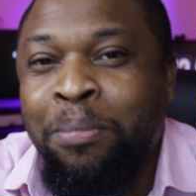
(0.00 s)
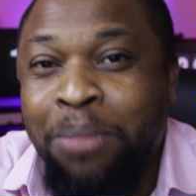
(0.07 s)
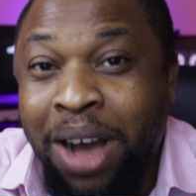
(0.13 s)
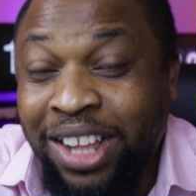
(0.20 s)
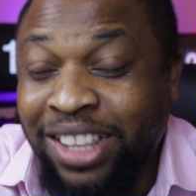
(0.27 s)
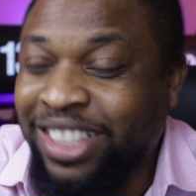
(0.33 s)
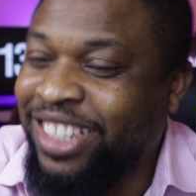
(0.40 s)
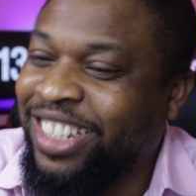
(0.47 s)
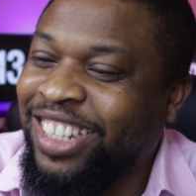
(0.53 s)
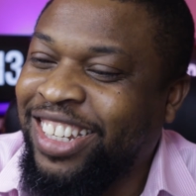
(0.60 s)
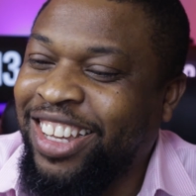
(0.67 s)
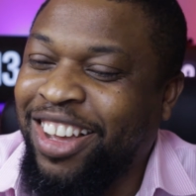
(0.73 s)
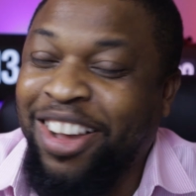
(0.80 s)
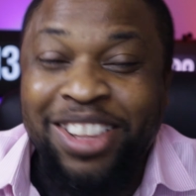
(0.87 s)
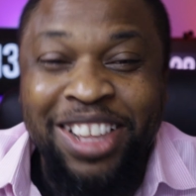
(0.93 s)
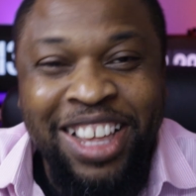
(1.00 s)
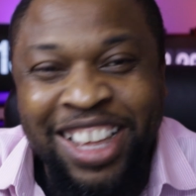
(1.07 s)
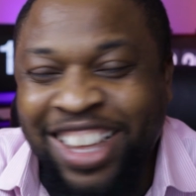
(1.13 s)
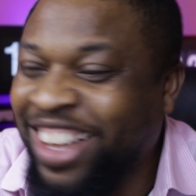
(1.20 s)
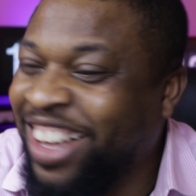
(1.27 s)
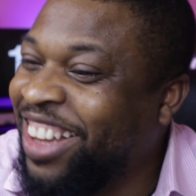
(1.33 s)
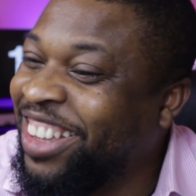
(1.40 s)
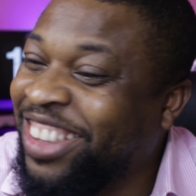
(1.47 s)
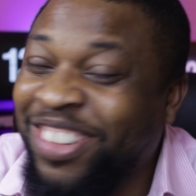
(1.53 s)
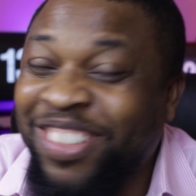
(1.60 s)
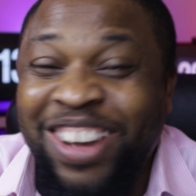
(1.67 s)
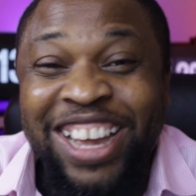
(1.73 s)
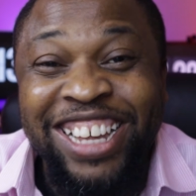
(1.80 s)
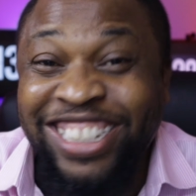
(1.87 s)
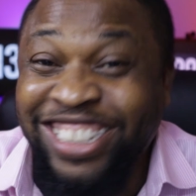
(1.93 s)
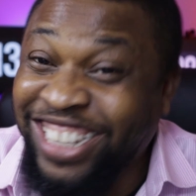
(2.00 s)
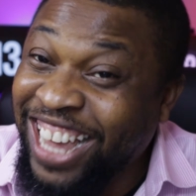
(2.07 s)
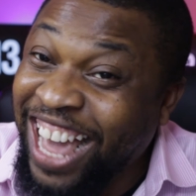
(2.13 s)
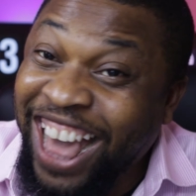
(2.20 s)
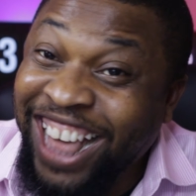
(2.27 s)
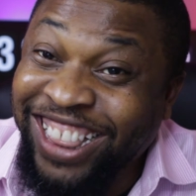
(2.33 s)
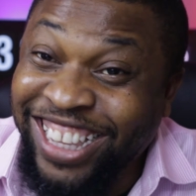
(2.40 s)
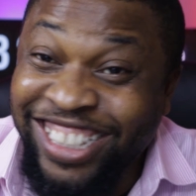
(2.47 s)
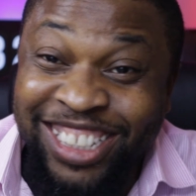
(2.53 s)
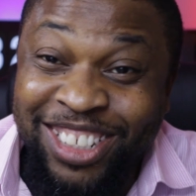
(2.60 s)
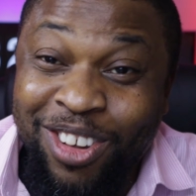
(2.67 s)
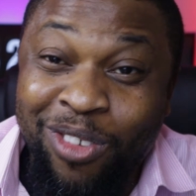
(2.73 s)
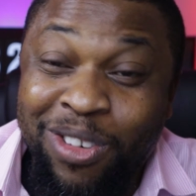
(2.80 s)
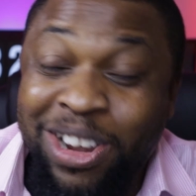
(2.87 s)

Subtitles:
But otherwise, this is a